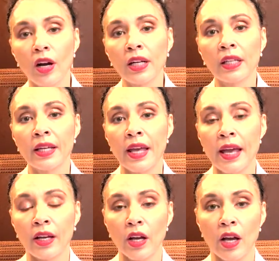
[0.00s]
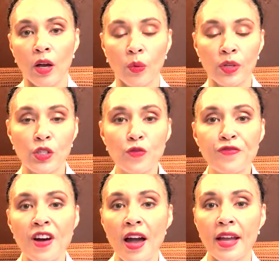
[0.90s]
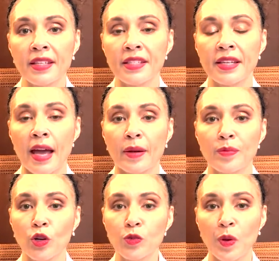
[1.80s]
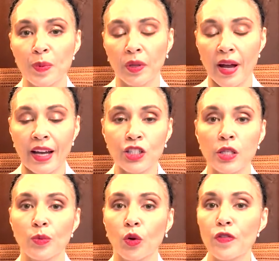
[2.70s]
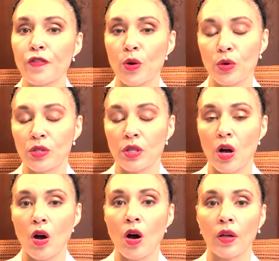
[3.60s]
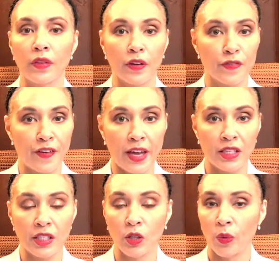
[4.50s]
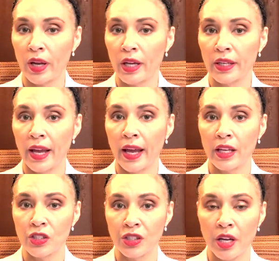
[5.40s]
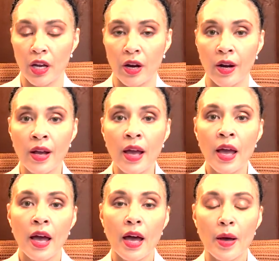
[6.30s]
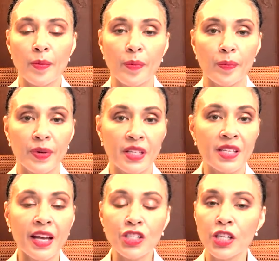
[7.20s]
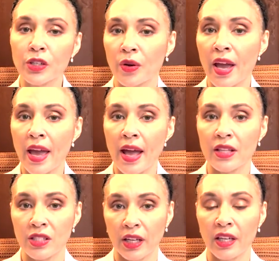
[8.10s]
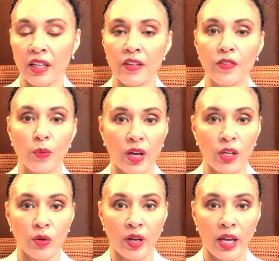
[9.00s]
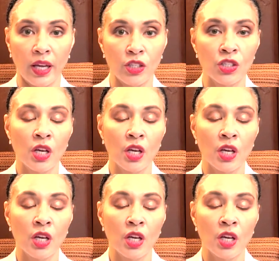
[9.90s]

clinic, we do find that most people are actually more focused on their face and the way they age there, but it's actually your hands that can give away your age.